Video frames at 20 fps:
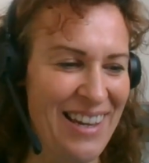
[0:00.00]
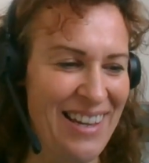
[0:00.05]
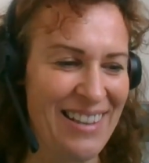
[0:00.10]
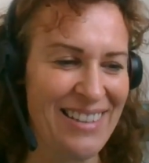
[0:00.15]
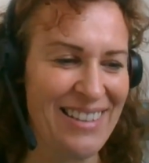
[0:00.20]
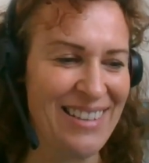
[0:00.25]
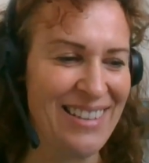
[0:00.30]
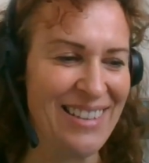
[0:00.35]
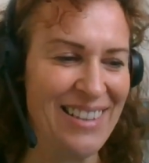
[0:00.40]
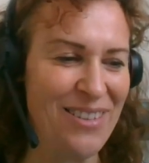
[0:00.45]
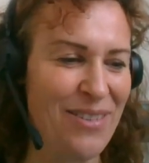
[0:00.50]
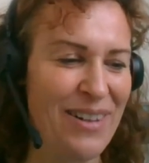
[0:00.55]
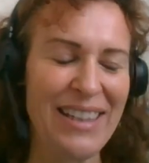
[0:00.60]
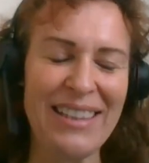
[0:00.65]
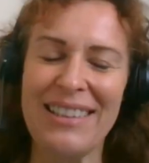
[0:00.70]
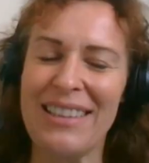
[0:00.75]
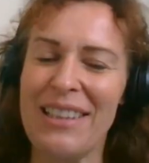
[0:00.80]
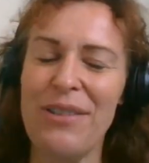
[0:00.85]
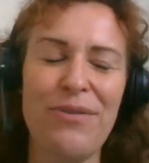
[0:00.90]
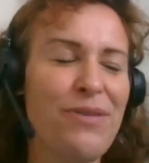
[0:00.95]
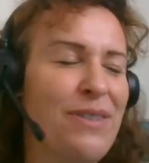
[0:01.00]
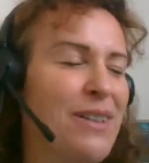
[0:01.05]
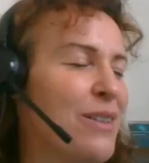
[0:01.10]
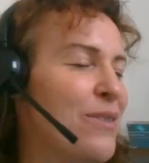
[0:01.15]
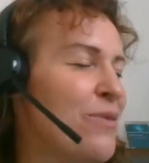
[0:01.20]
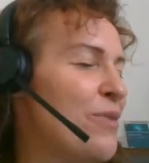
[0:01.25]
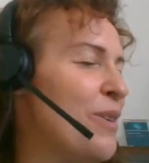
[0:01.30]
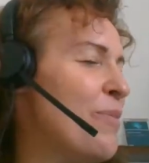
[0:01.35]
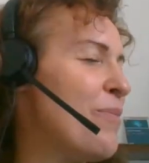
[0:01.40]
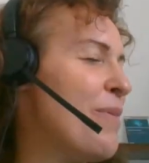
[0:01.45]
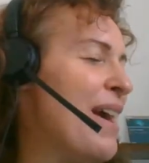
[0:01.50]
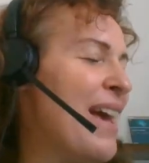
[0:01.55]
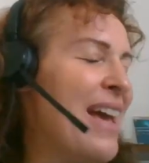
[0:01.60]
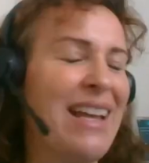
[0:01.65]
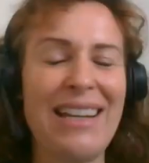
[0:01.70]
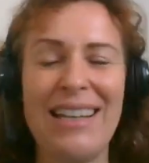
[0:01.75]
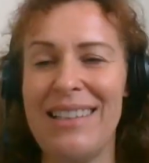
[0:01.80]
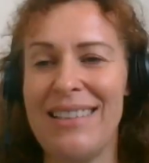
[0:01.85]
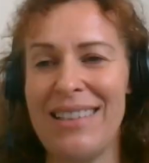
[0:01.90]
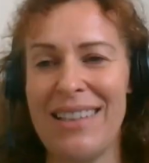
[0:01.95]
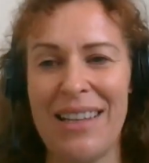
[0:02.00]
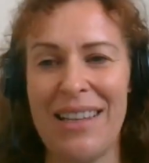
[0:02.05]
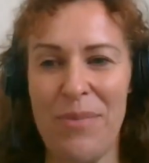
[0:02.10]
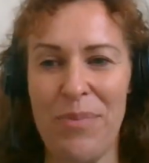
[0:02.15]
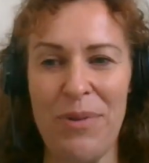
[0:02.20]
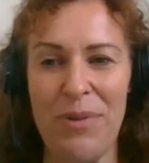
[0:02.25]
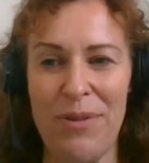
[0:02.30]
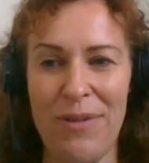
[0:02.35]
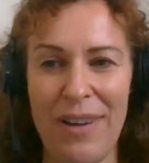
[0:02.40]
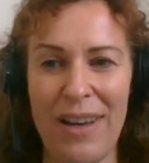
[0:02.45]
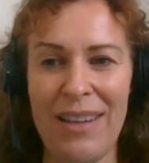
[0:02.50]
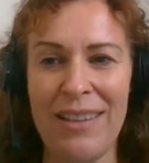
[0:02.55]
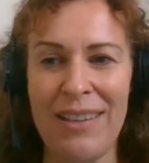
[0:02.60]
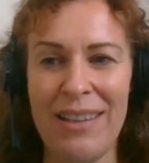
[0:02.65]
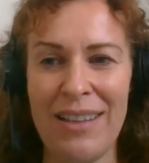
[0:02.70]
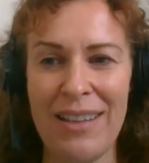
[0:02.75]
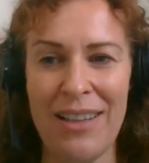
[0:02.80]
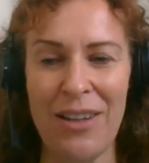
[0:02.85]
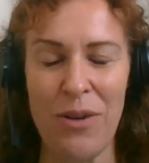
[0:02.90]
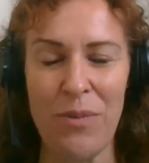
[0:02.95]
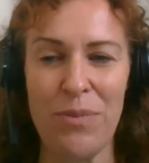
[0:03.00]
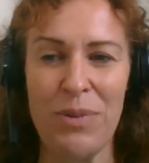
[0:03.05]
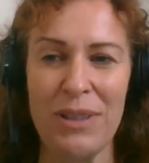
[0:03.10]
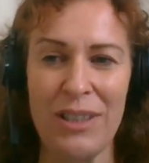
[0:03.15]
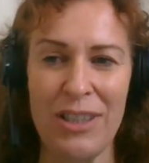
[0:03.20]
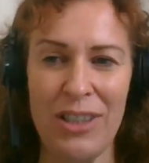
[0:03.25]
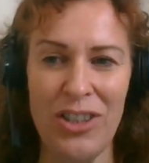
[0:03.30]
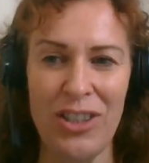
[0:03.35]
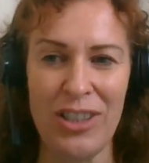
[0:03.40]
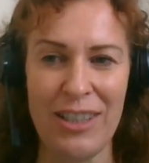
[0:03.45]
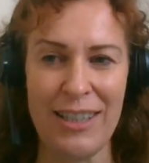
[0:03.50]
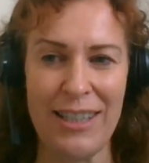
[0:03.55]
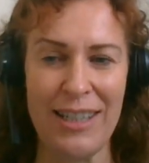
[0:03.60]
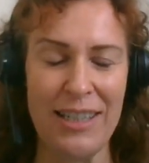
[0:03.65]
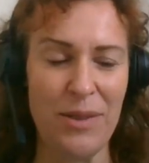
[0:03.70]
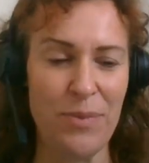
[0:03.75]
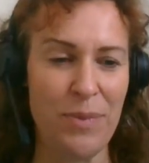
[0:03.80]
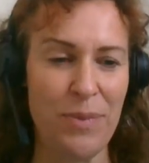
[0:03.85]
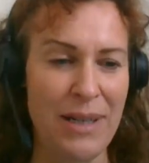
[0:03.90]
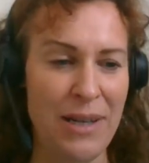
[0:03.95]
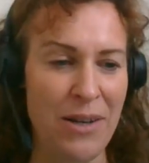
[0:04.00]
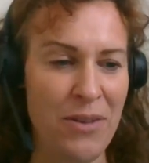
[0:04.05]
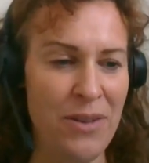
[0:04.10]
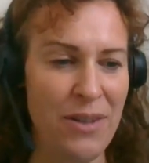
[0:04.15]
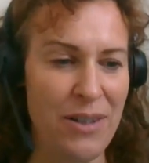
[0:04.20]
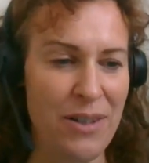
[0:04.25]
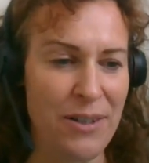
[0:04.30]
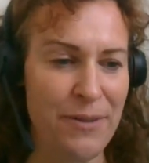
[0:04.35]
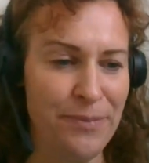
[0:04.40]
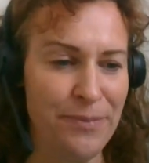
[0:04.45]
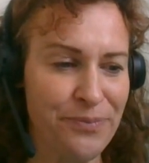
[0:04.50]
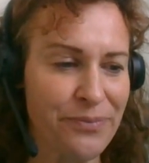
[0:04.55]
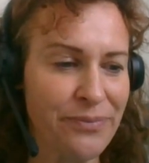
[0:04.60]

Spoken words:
and quite different from any type of other competition that has been out there.